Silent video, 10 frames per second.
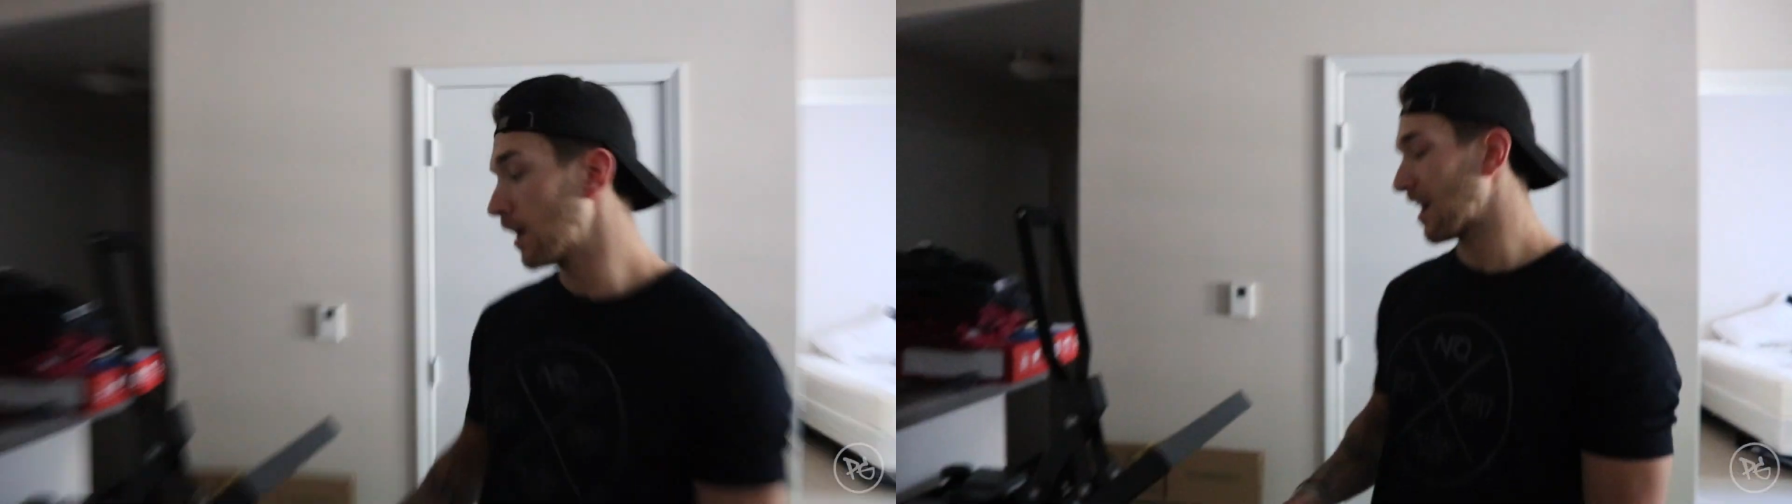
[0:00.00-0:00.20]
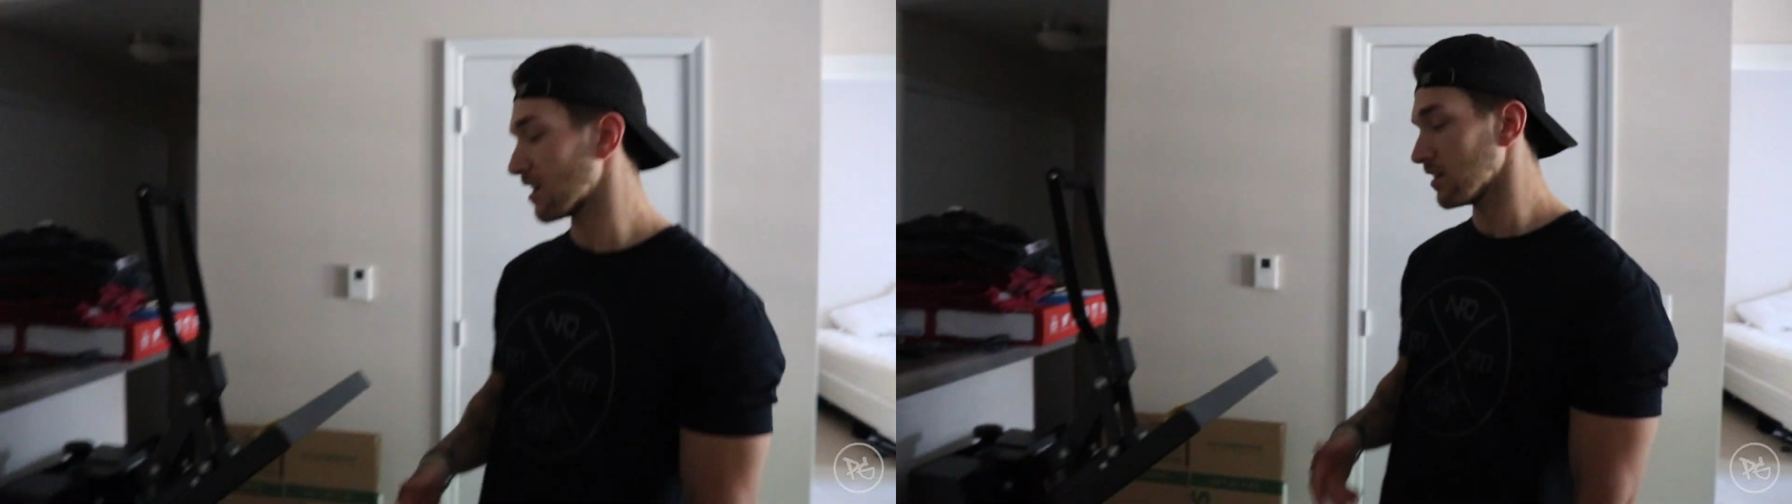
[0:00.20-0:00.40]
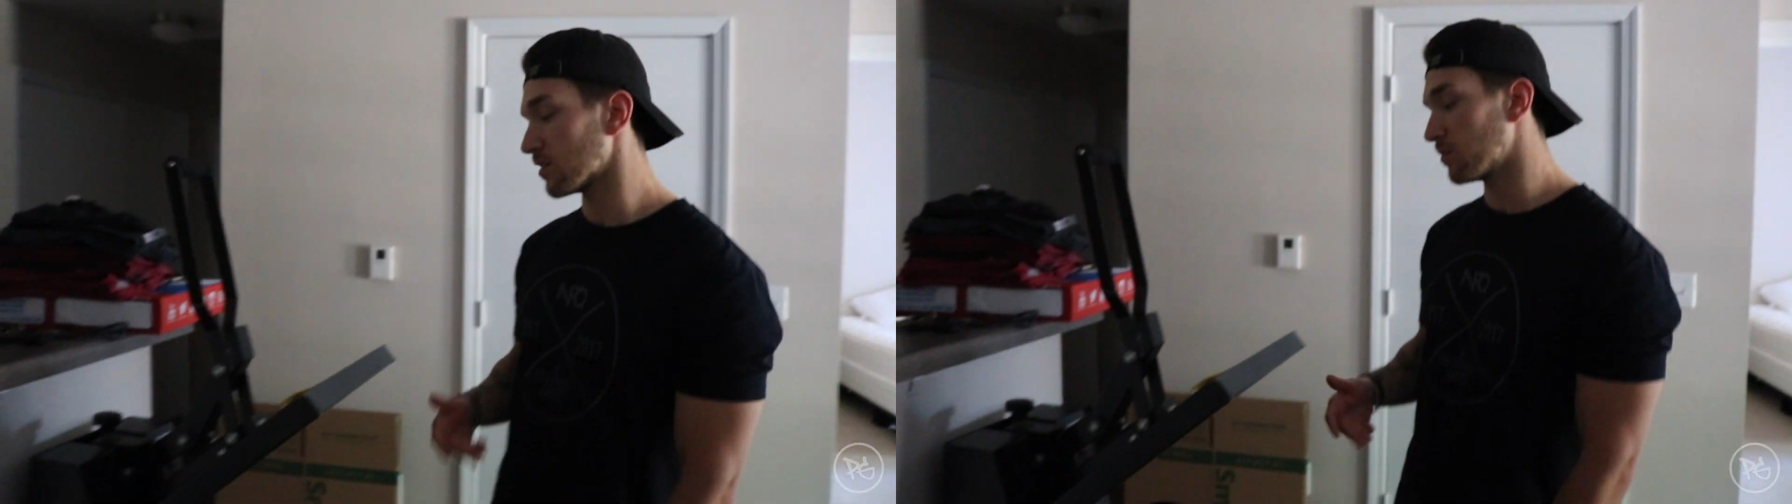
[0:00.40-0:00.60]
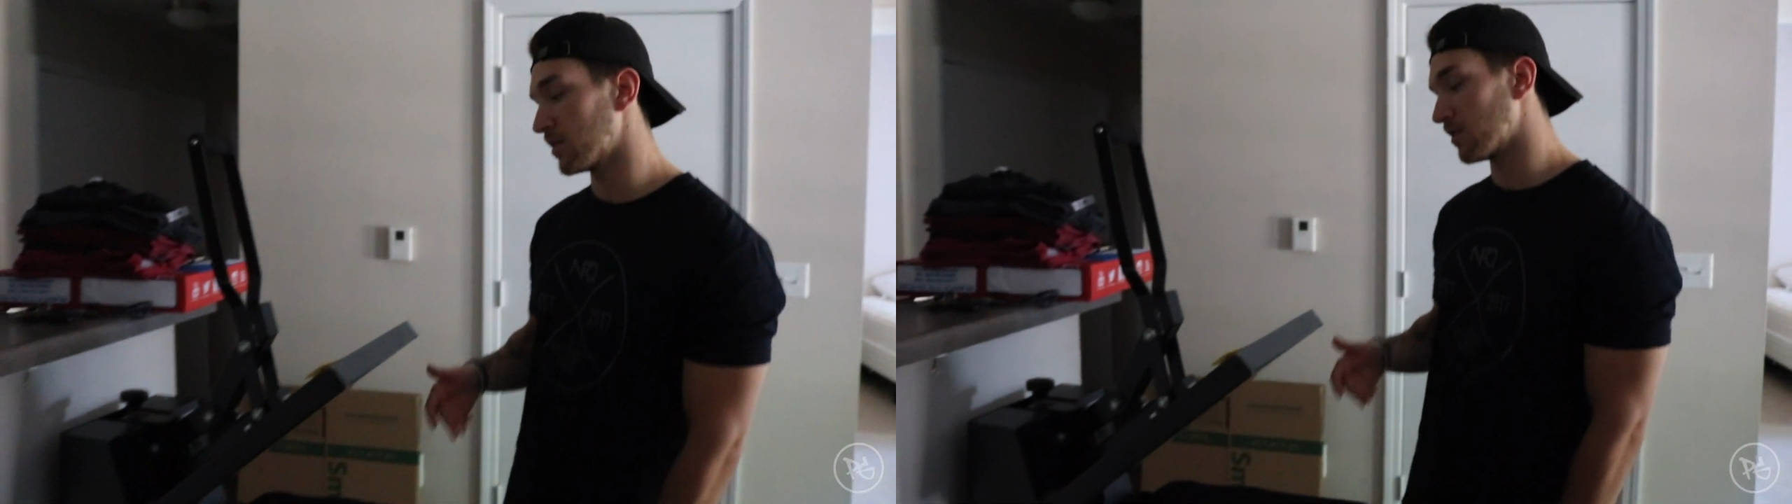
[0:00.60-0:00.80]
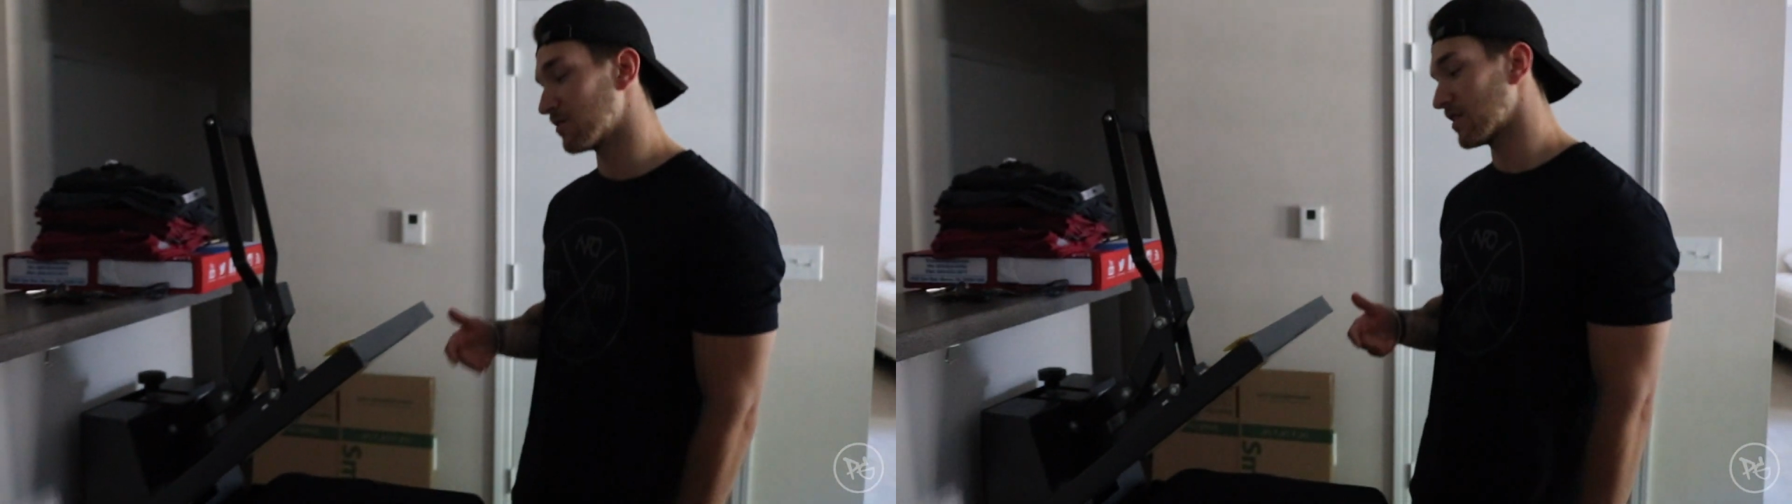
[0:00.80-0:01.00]
on a little
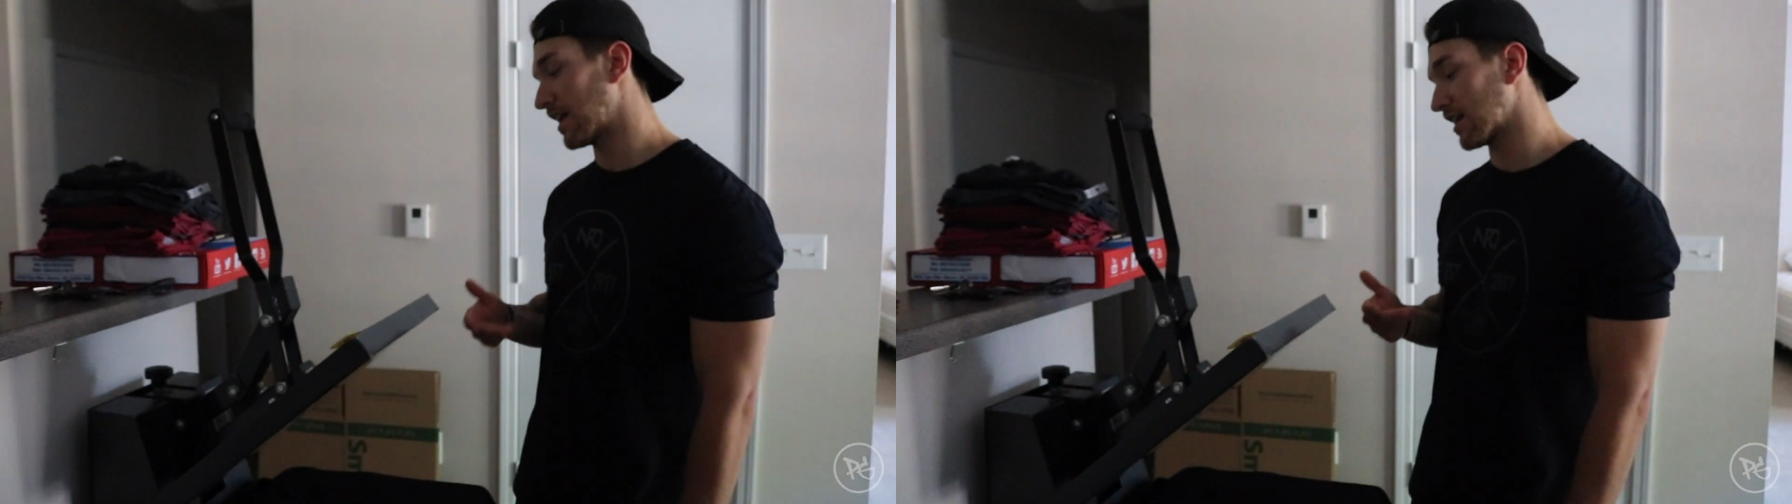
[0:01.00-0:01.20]
bit of that